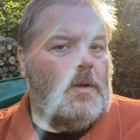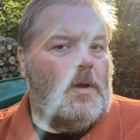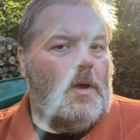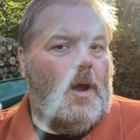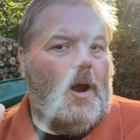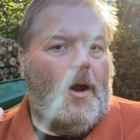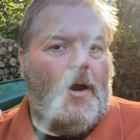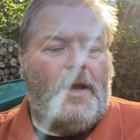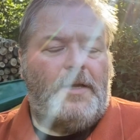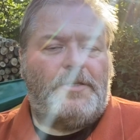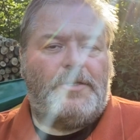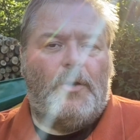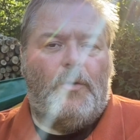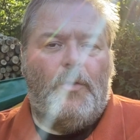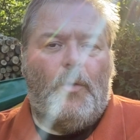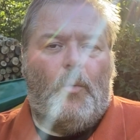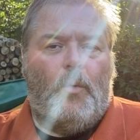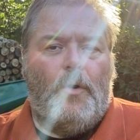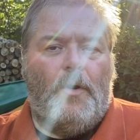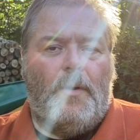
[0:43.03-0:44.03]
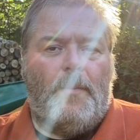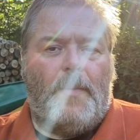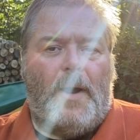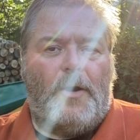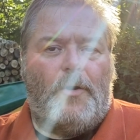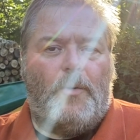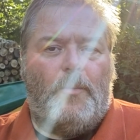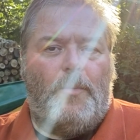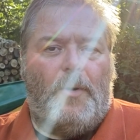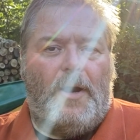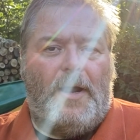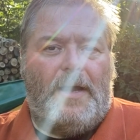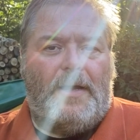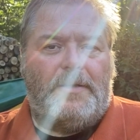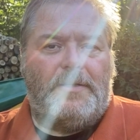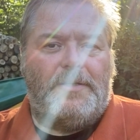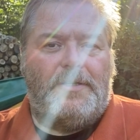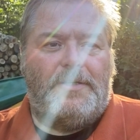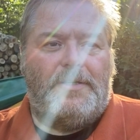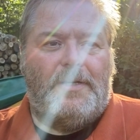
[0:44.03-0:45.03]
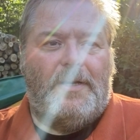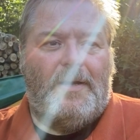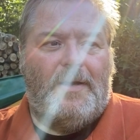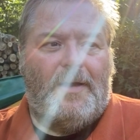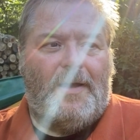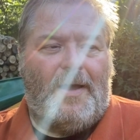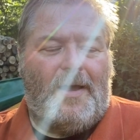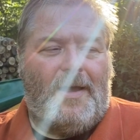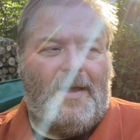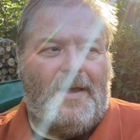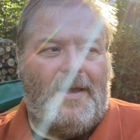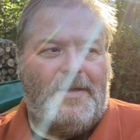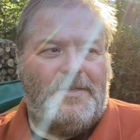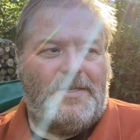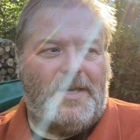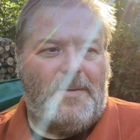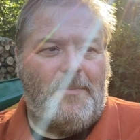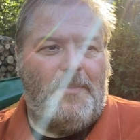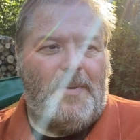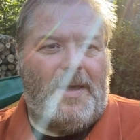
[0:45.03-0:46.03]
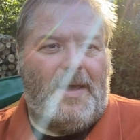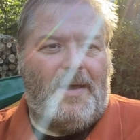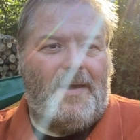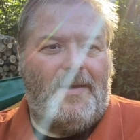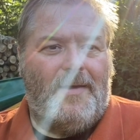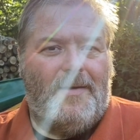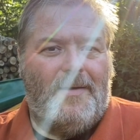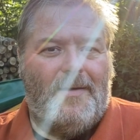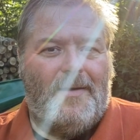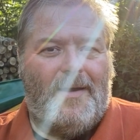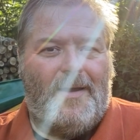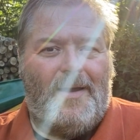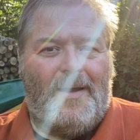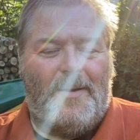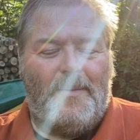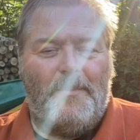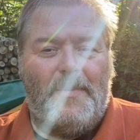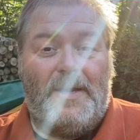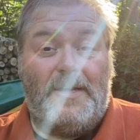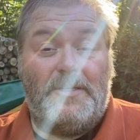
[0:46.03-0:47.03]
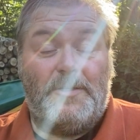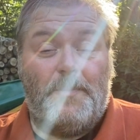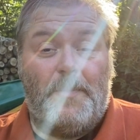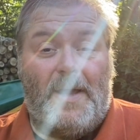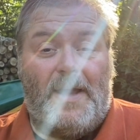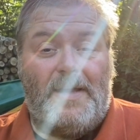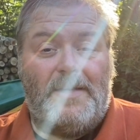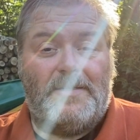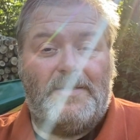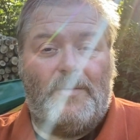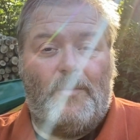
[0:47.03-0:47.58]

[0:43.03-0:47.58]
All right, so in the world of microbrands, it's a big space.